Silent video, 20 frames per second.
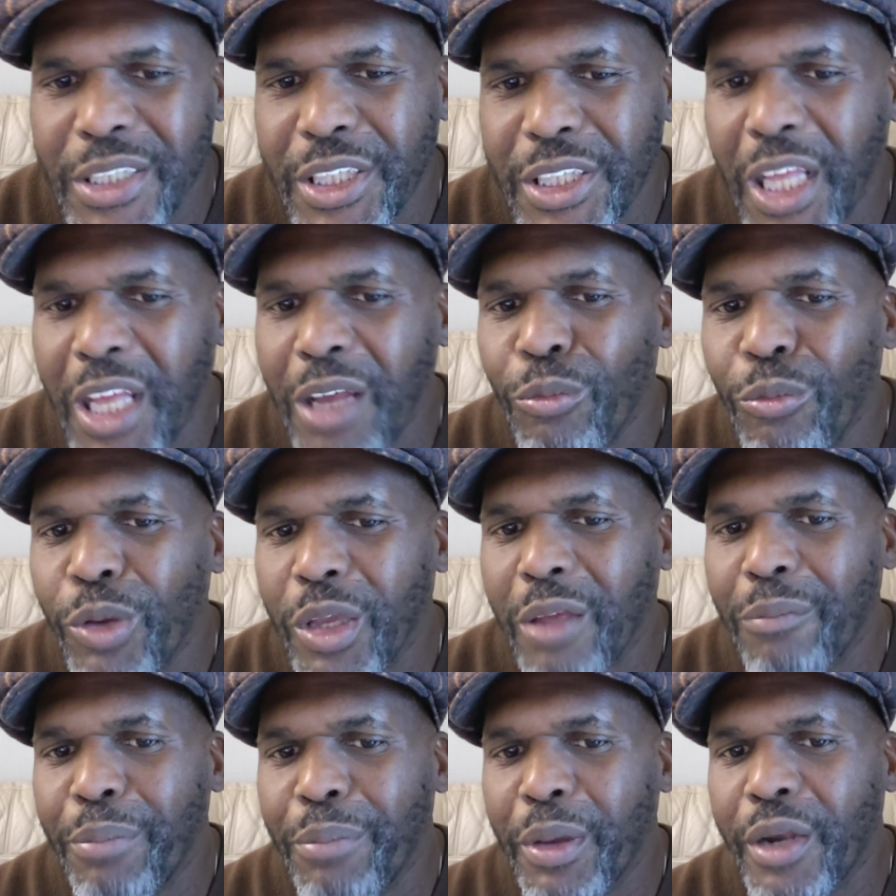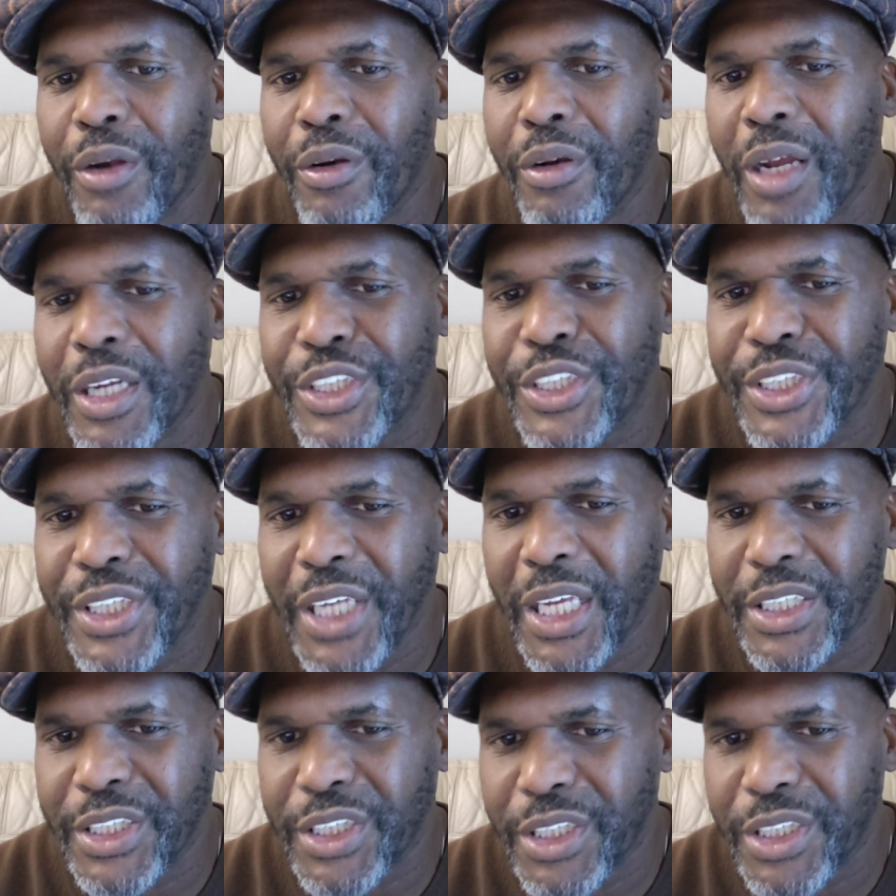then we can better
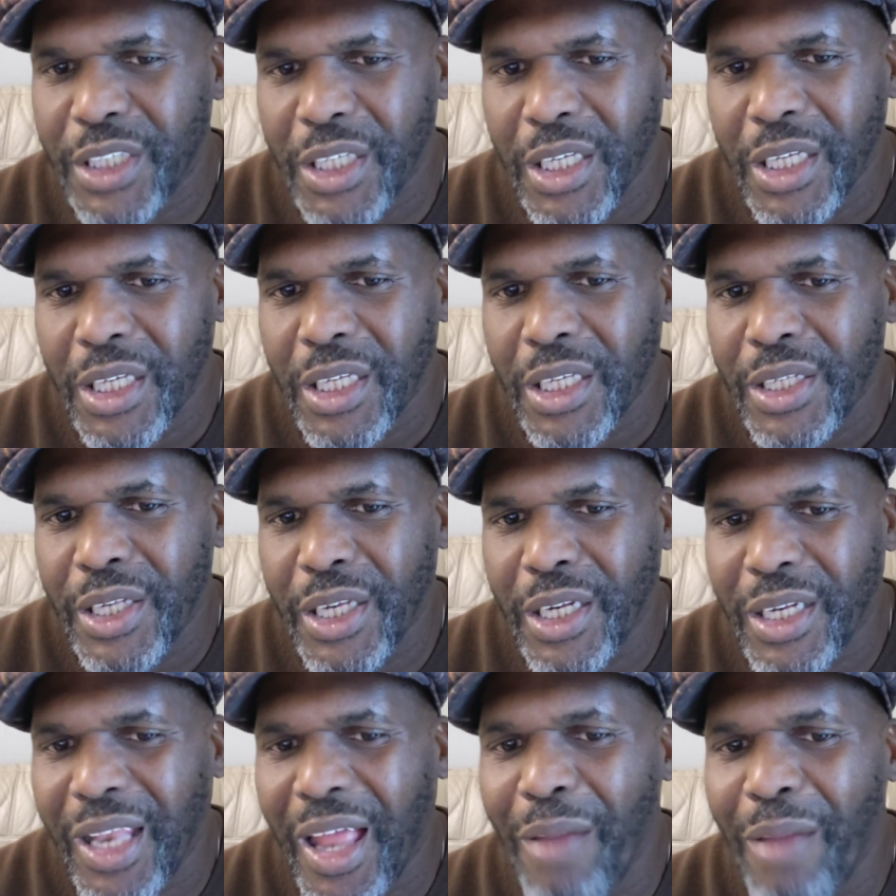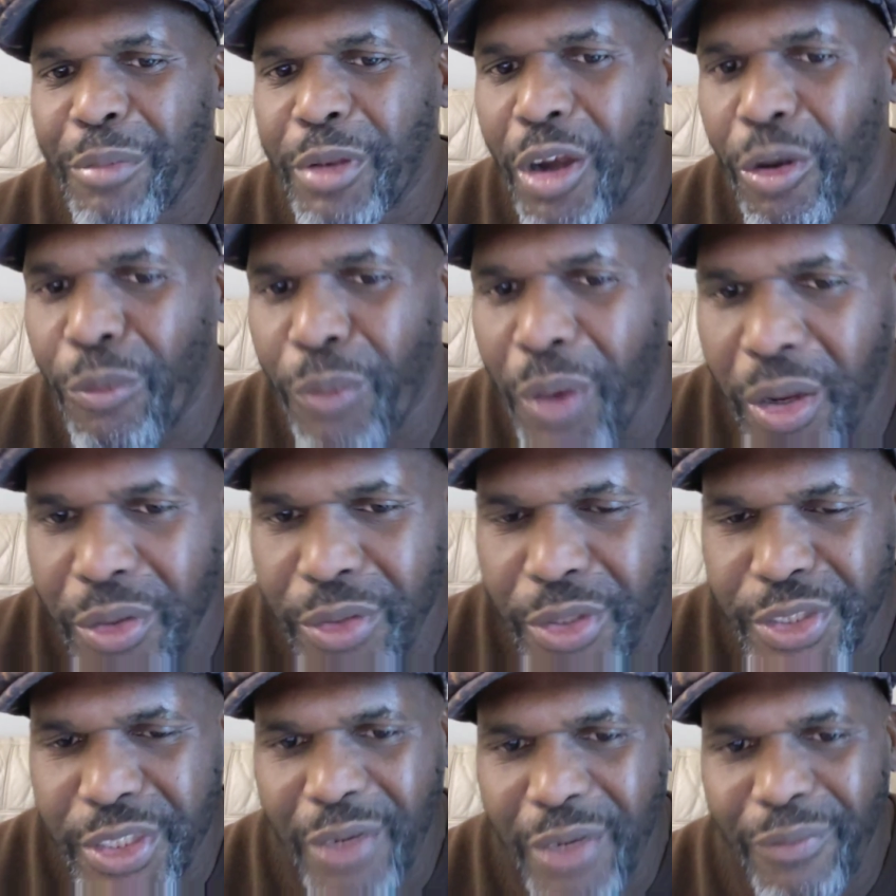assess the climate
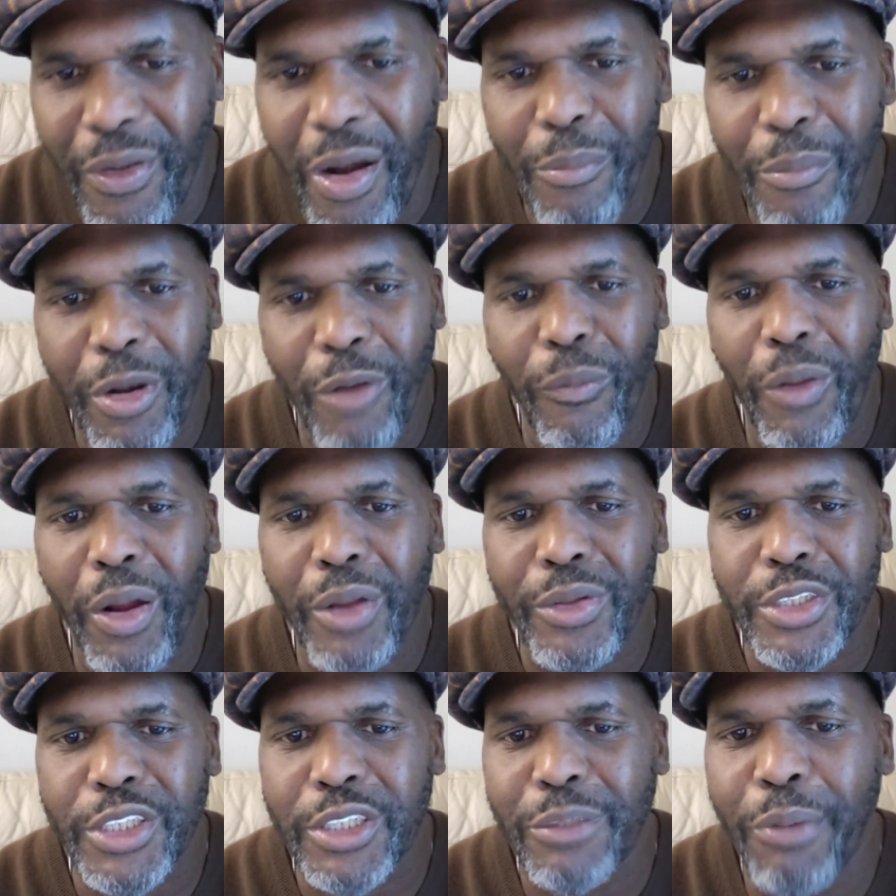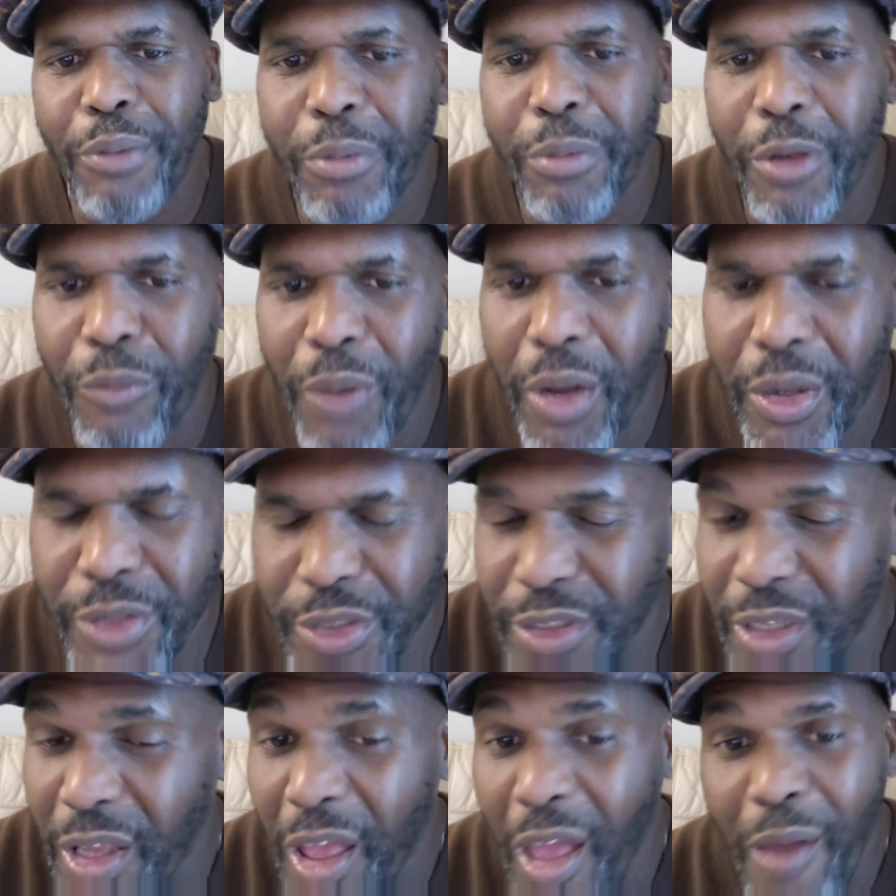around us, the environment around us, the people around
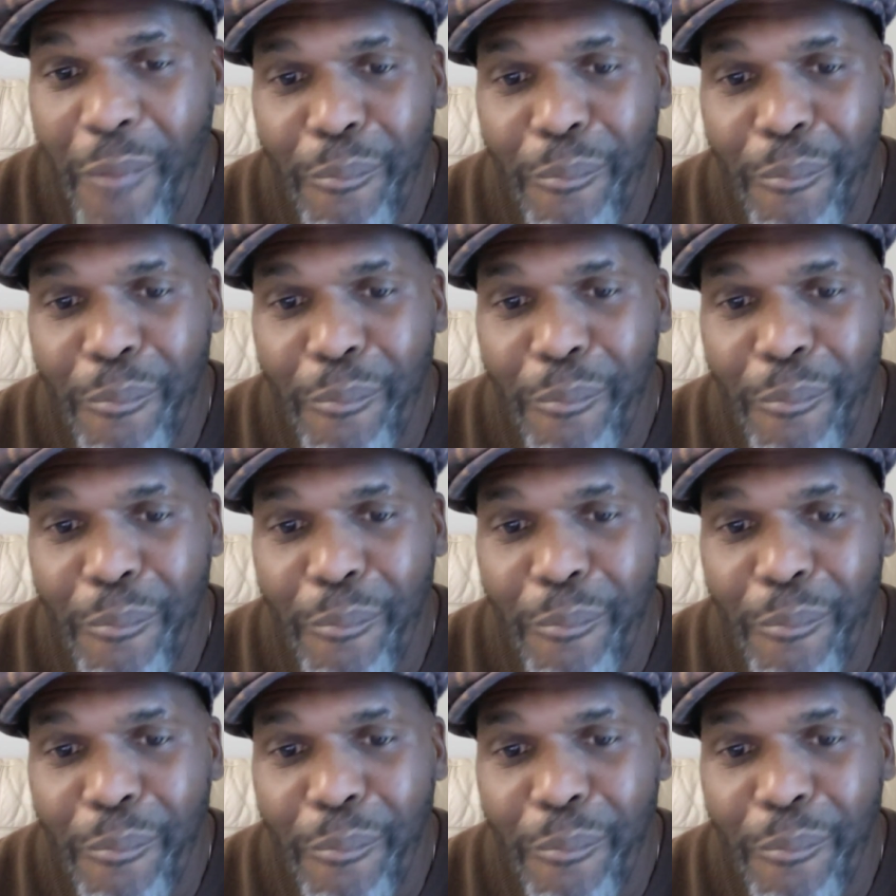us.